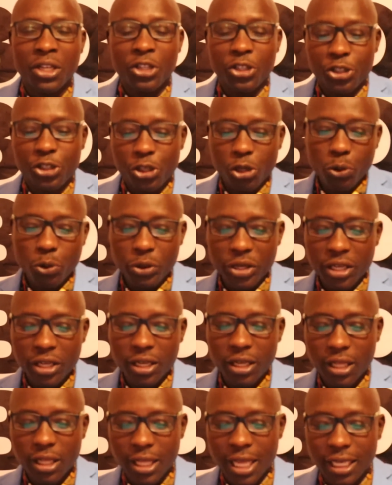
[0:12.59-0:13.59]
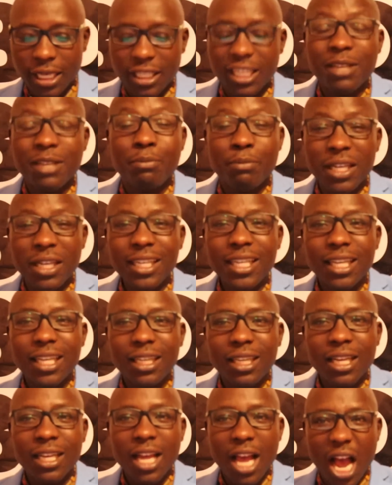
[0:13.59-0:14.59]
showing that
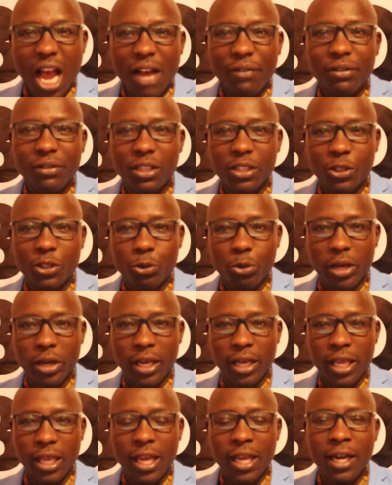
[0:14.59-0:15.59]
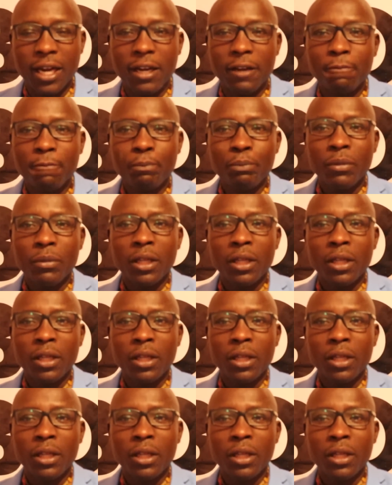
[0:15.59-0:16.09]
immediately after swearing in,